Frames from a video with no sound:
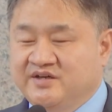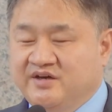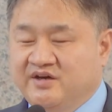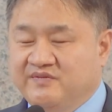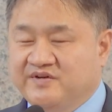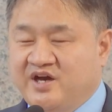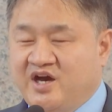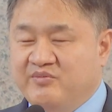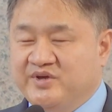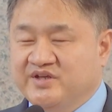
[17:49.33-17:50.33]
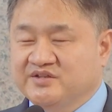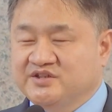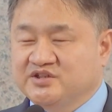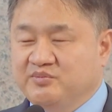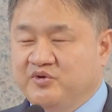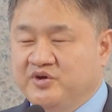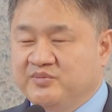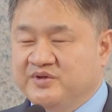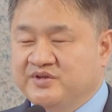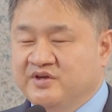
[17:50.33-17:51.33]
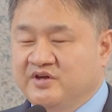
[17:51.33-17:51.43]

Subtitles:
of calming the disappointment